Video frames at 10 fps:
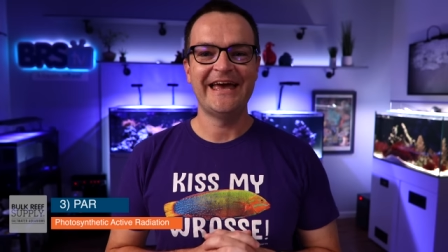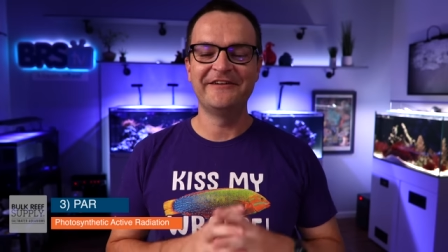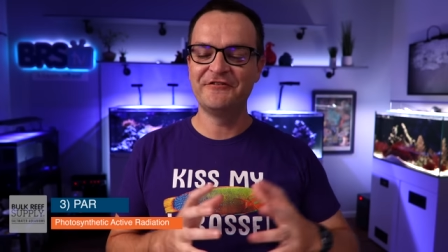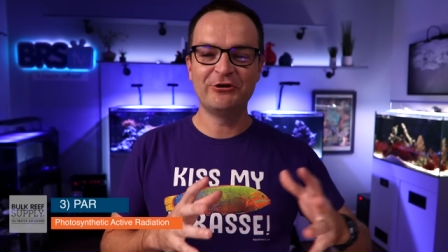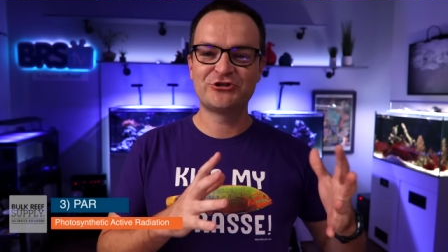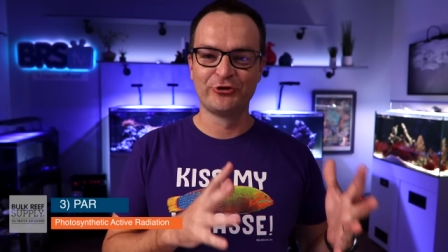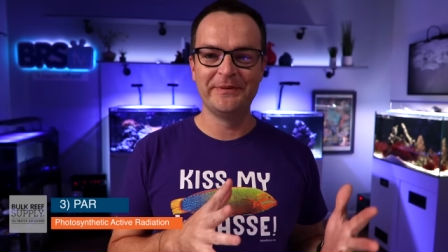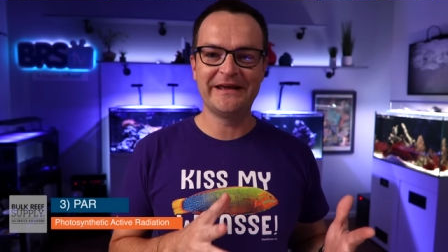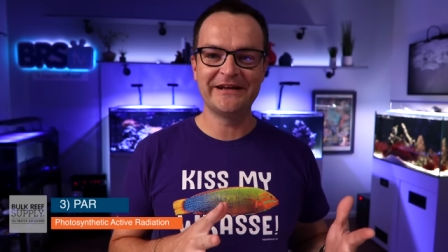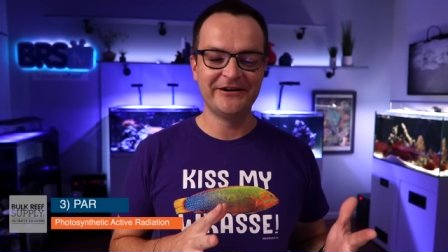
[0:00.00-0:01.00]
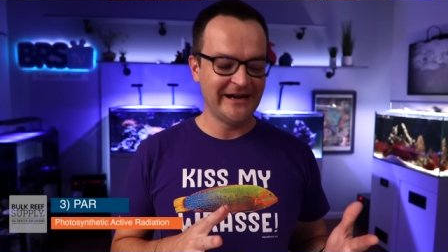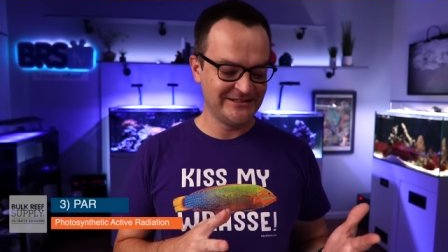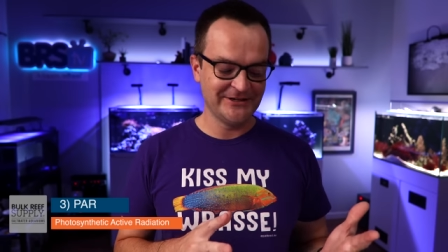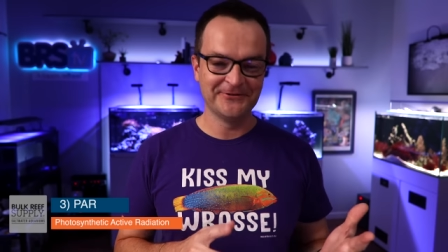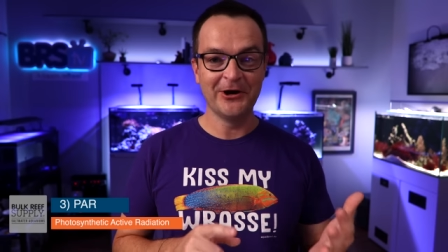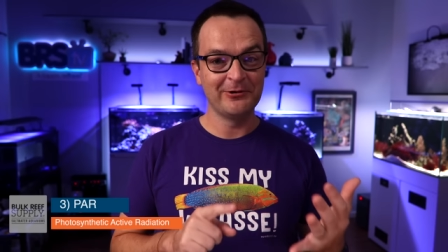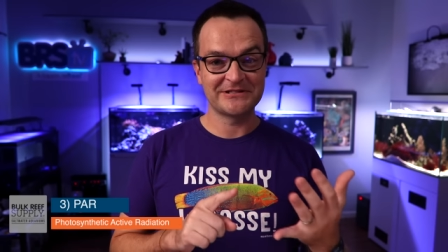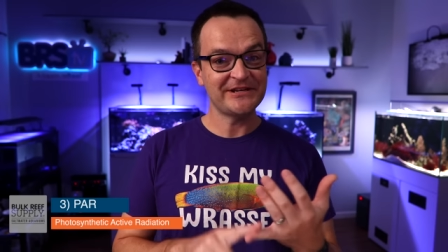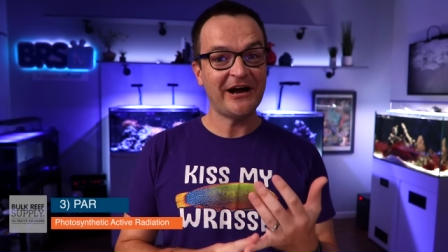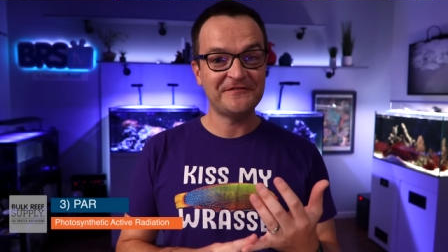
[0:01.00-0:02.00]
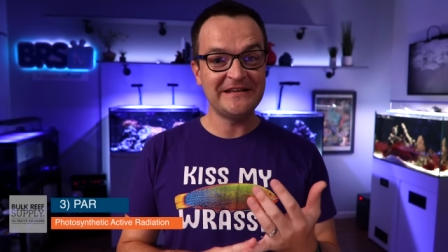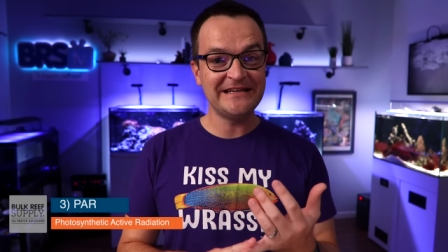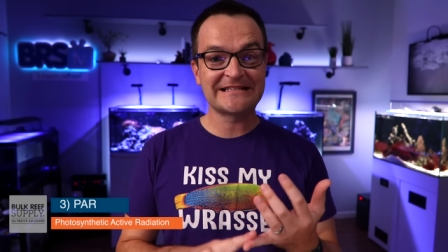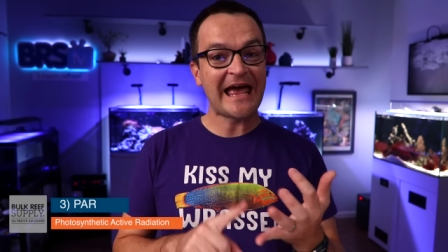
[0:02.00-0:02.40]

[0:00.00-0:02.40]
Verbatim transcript: And if you're a true beginner and don't know what softies,